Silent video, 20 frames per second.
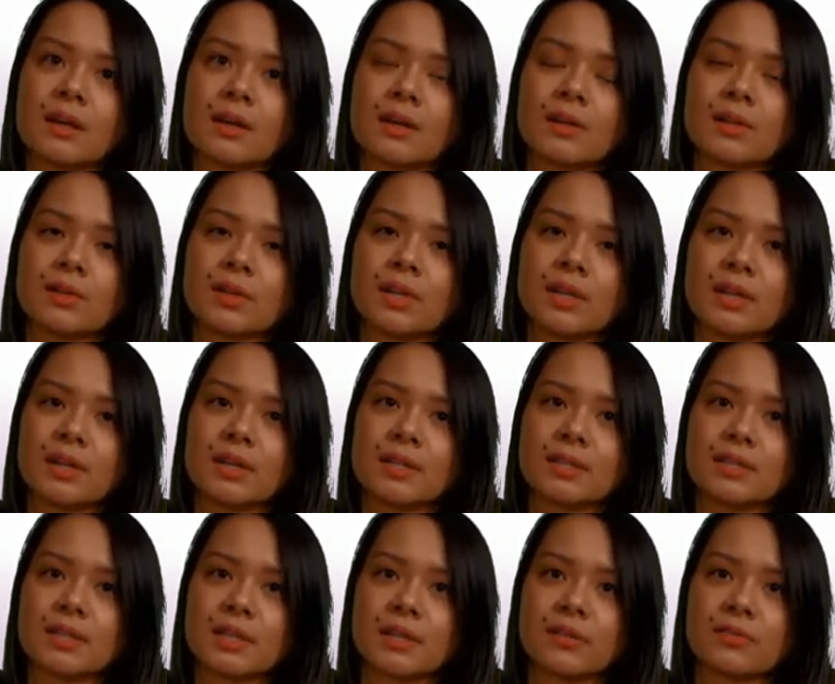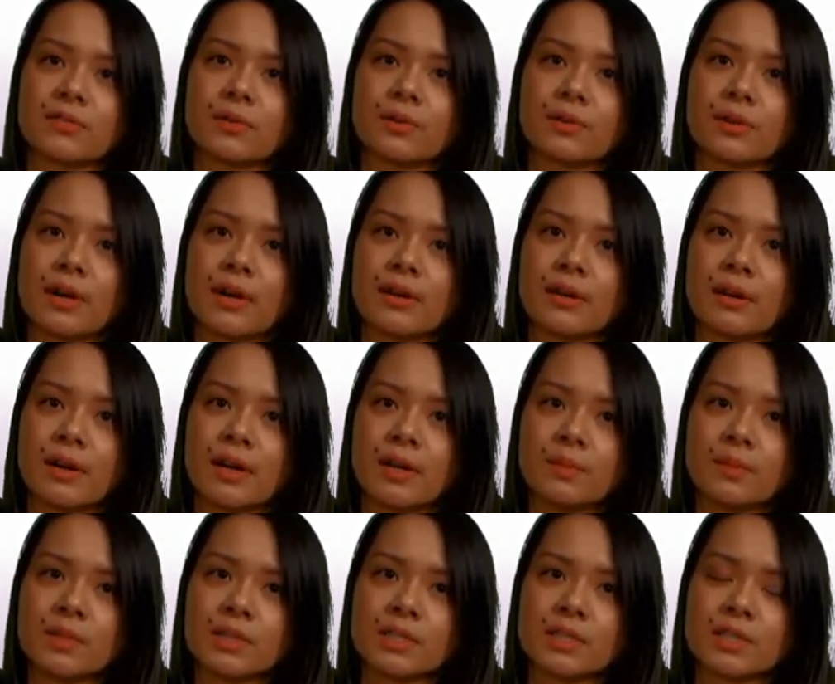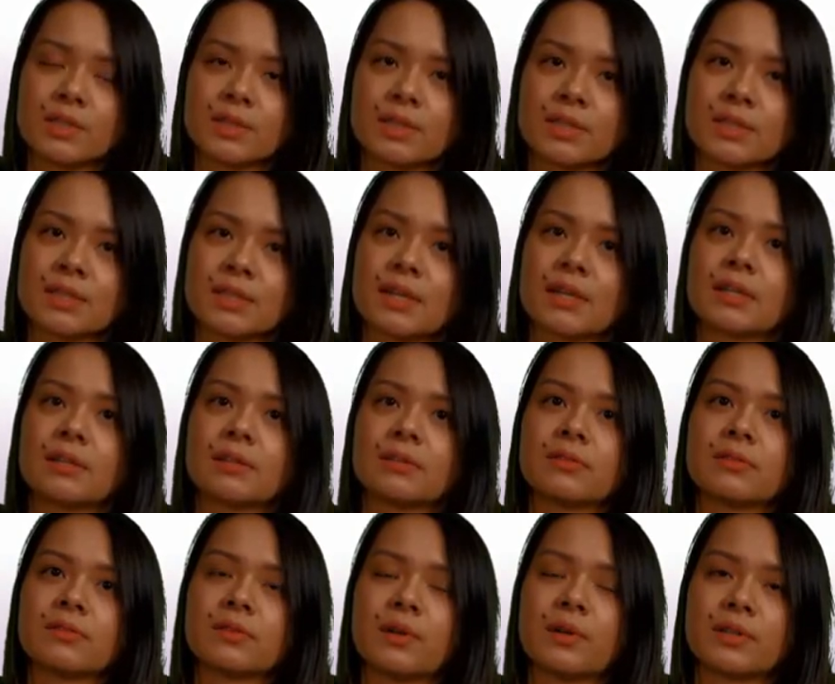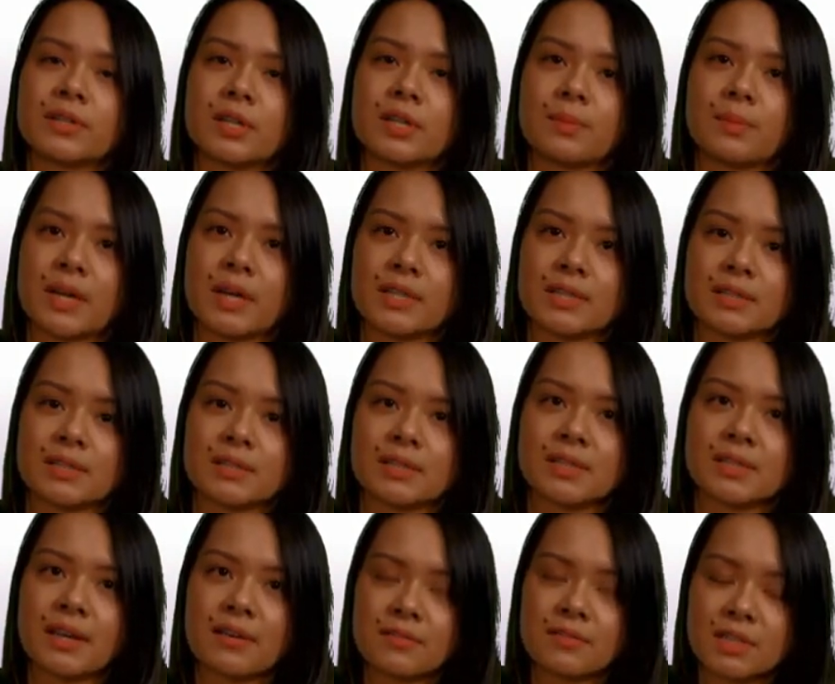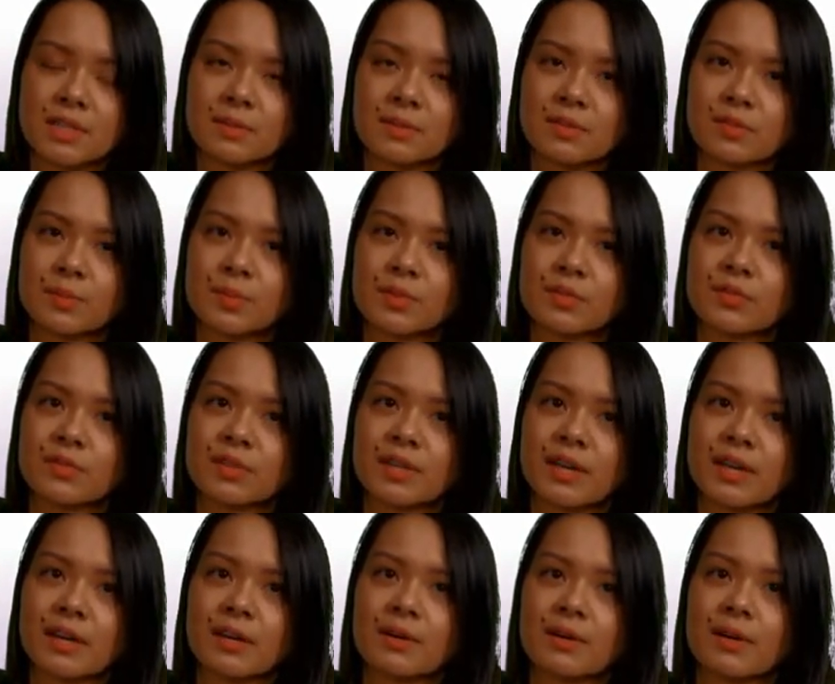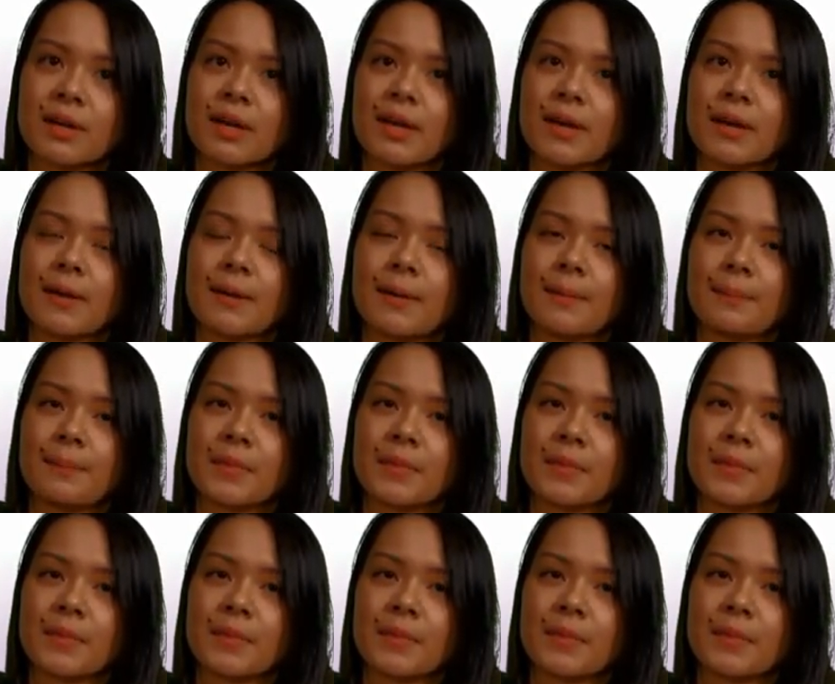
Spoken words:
Looking at study 499, which is a study of long-term patient safety with Buvidal,